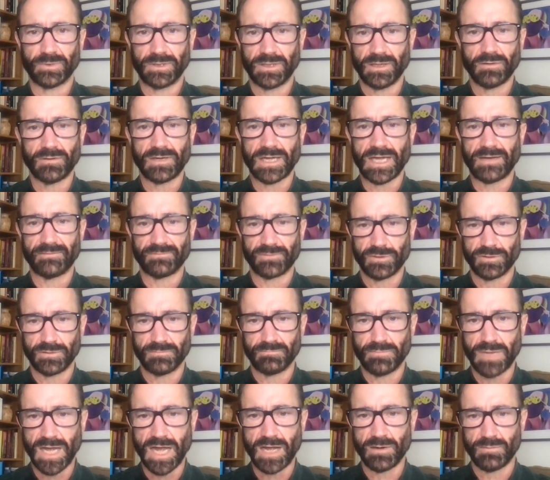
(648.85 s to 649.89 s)
we don't have
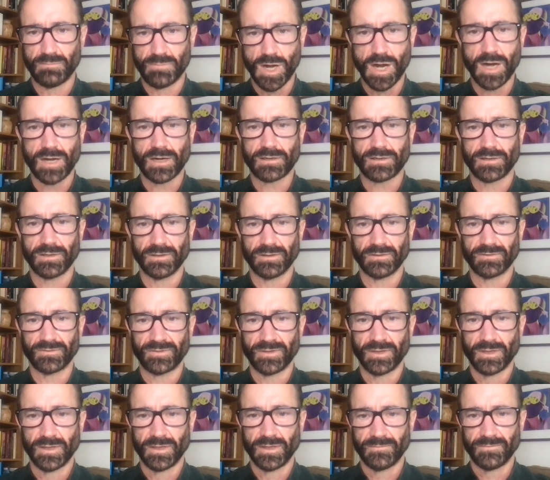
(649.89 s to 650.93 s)
good
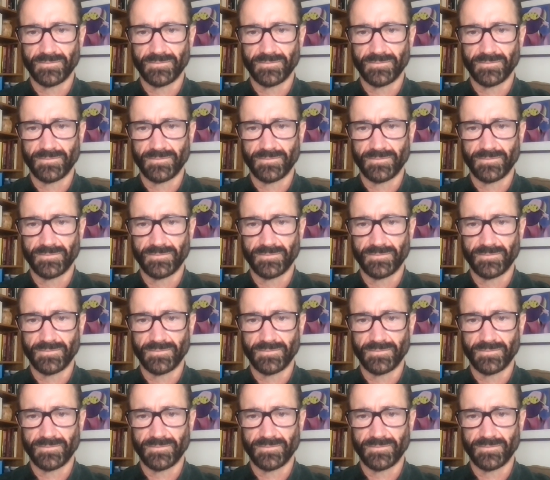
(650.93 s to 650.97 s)
biomarkers